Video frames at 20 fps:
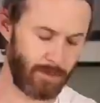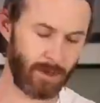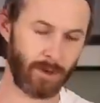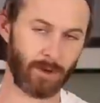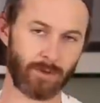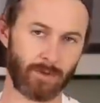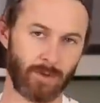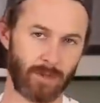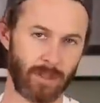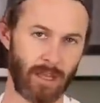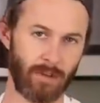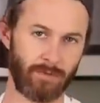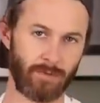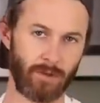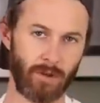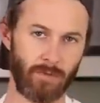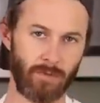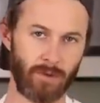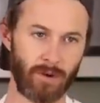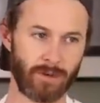meals with
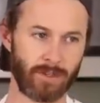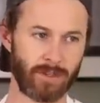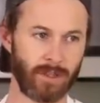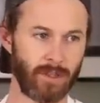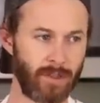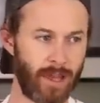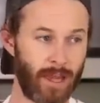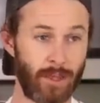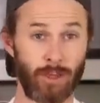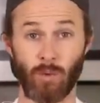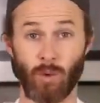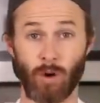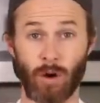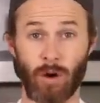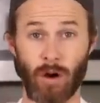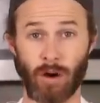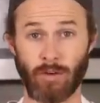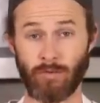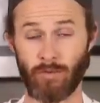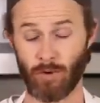leftovers that you work
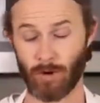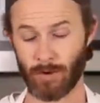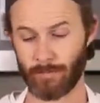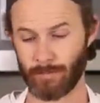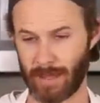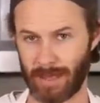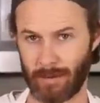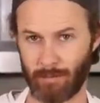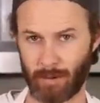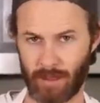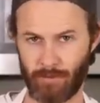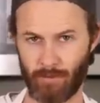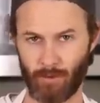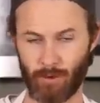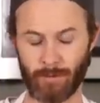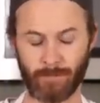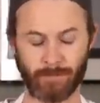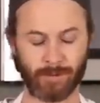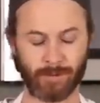hard for and pay for.